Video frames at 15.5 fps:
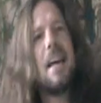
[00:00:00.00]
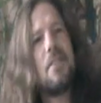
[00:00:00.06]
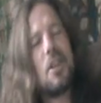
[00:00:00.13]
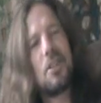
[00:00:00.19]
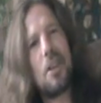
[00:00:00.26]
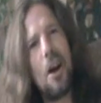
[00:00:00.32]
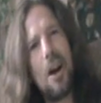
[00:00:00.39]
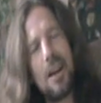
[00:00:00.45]

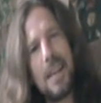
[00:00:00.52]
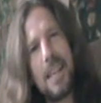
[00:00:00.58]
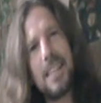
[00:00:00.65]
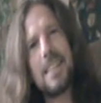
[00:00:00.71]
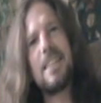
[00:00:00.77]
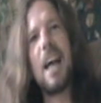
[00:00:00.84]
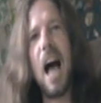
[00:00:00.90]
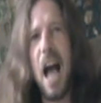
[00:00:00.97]
The dog
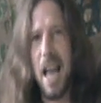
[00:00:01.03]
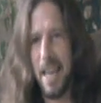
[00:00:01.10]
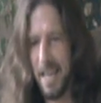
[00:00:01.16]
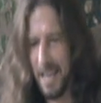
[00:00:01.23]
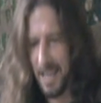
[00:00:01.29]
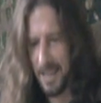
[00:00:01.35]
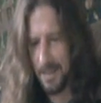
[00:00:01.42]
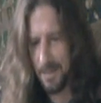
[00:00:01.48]
is
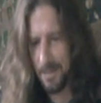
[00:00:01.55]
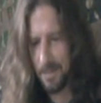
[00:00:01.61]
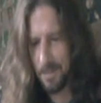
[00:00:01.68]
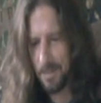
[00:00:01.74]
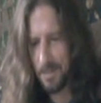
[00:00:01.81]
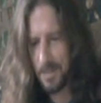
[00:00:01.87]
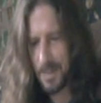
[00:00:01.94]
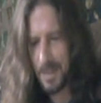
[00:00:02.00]
dying.
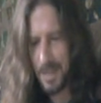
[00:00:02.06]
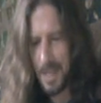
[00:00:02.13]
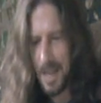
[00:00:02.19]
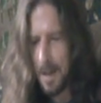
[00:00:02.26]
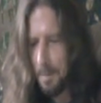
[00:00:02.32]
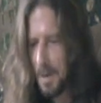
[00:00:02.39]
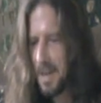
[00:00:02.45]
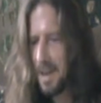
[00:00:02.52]

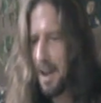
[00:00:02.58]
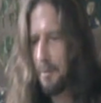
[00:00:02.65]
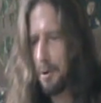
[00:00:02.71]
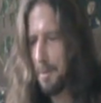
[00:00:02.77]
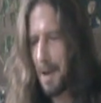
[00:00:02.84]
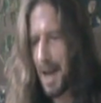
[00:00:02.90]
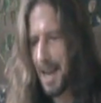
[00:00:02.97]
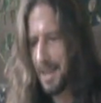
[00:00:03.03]
But
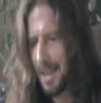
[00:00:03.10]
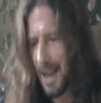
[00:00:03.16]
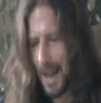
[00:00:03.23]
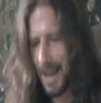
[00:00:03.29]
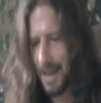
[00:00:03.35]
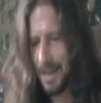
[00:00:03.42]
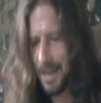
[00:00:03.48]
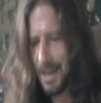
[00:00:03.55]
never mind
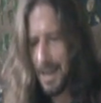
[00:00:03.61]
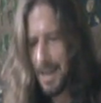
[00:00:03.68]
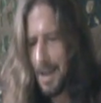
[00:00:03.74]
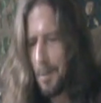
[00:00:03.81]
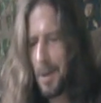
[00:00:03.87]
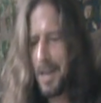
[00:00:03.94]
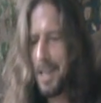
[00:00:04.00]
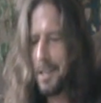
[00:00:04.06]
that.
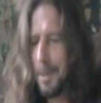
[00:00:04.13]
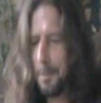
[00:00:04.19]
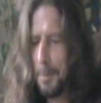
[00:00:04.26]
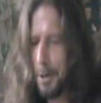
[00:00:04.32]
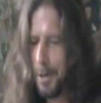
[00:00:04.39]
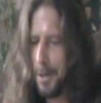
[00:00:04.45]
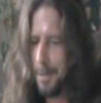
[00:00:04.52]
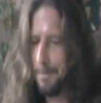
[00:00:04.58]
We need to
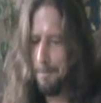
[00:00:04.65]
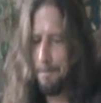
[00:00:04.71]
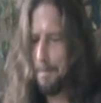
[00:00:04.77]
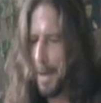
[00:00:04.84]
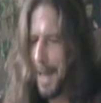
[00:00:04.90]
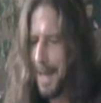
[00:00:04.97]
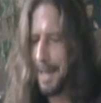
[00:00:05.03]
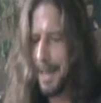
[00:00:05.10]
put
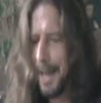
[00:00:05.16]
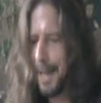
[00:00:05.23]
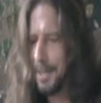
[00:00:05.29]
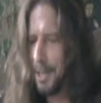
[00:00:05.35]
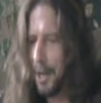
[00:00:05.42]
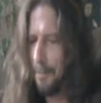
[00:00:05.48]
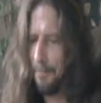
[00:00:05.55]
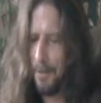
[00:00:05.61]

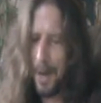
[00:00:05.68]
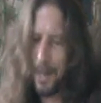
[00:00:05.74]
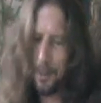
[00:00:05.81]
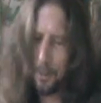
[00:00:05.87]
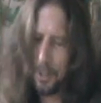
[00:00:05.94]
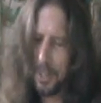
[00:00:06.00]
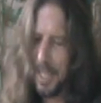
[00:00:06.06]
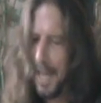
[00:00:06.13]
Band-Aids on
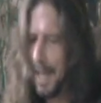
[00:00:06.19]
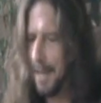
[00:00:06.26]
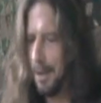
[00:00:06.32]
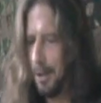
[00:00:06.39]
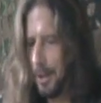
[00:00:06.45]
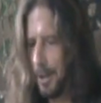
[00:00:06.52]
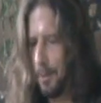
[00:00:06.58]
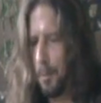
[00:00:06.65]
Fido's
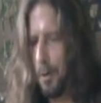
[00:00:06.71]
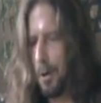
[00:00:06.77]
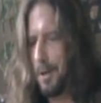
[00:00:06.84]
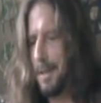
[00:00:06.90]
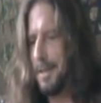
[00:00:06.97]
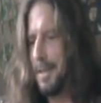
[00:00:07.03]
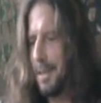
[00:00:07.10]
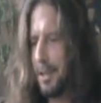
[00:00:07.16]
tail and
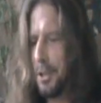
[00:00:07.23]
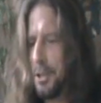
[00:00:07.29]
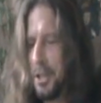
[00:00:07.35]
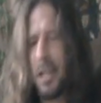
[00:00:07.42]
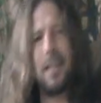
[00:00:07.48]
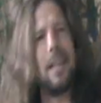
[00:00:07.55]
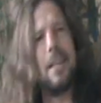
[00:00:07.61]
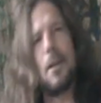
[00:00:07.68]
work
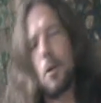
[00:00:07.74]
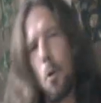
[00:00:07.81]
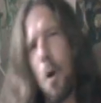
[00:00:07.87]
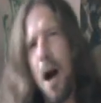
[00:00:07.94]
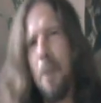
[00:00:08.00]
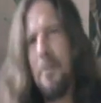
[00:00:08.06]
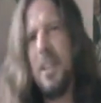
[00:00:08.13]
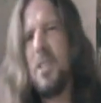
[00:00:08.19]
diligently to
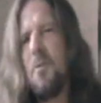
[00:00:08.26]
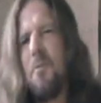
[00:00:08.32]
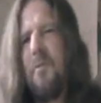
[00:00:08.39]
quaff his